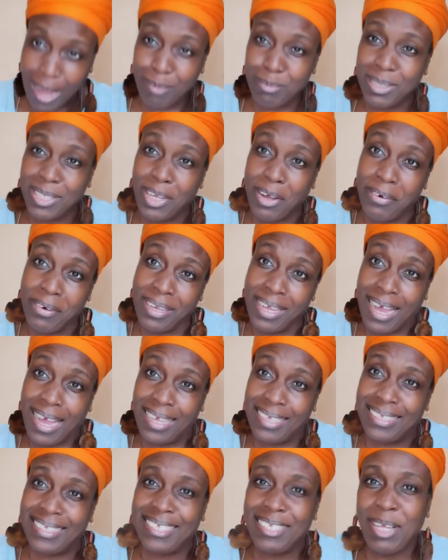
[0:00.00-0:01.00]
I'm sorry
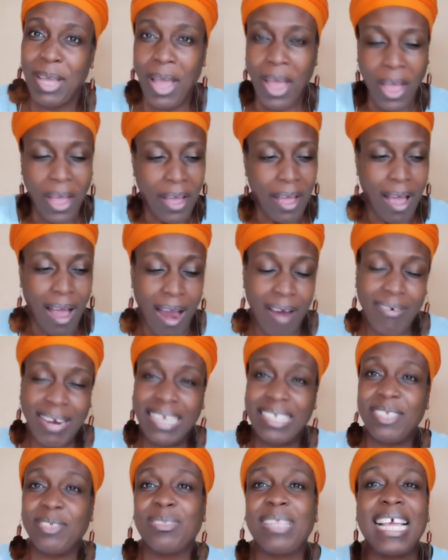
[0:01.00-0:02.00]
guys. All
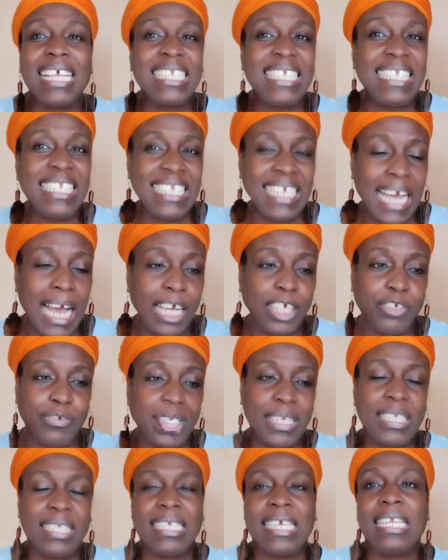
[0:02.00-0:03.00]
right, so that's
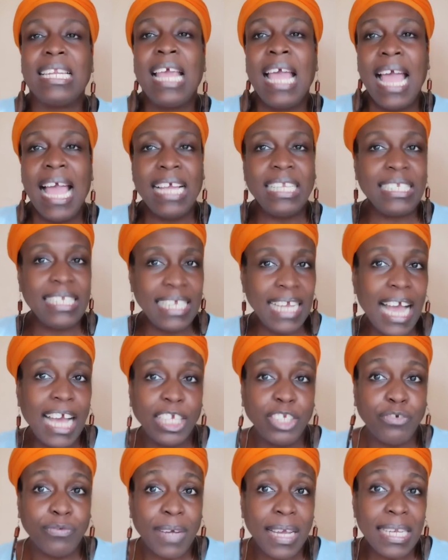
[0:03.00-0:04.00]
dehydrated skin. And
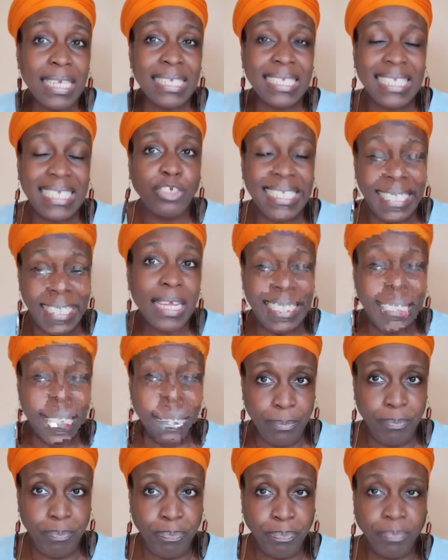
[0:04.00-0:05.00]
dehydrated
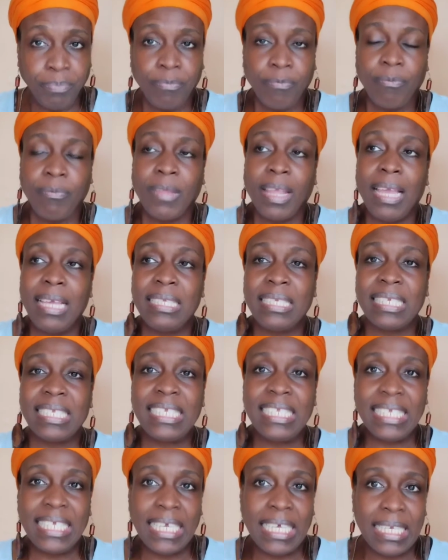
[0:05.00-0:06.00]
skin is a
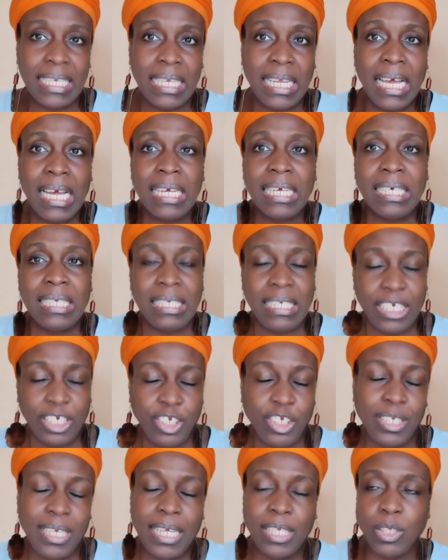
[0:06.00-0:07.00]
skin
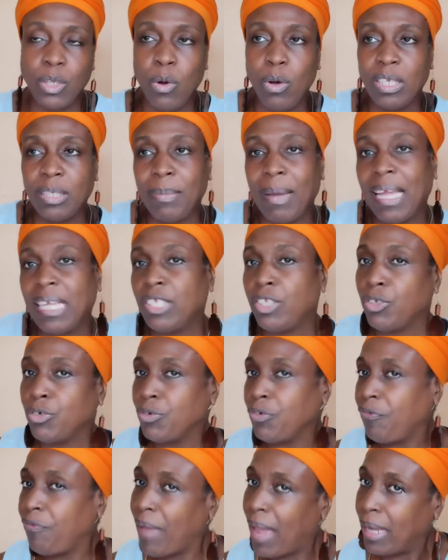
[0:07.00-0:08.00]
condition that's caused by
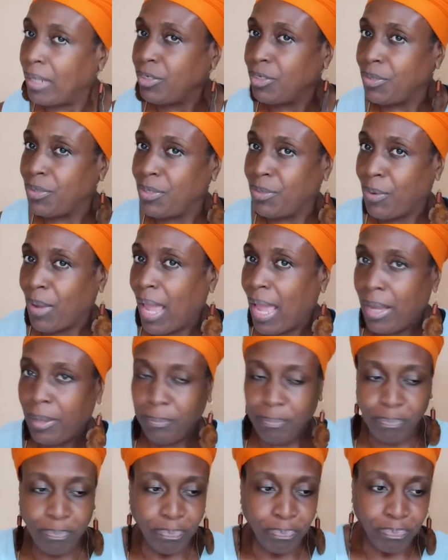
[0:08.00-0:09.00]
external factors, okay?